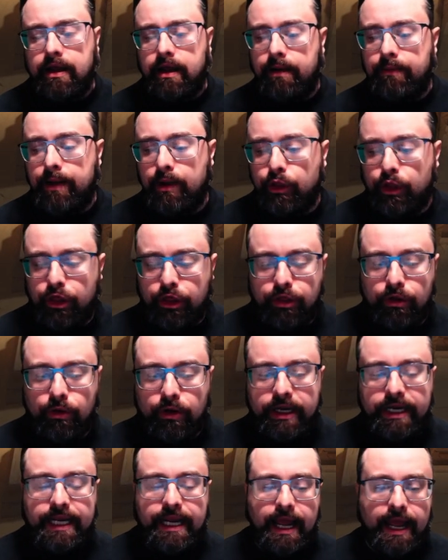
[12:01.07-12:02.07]
about
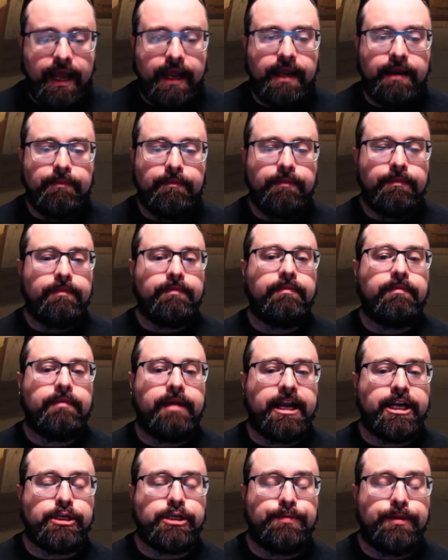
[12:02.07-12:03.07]
30k
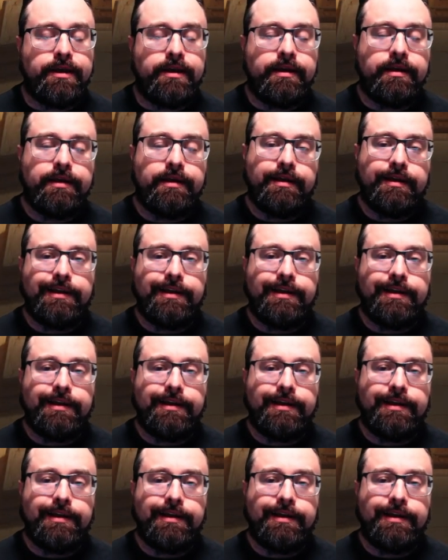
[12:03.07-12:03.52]
HP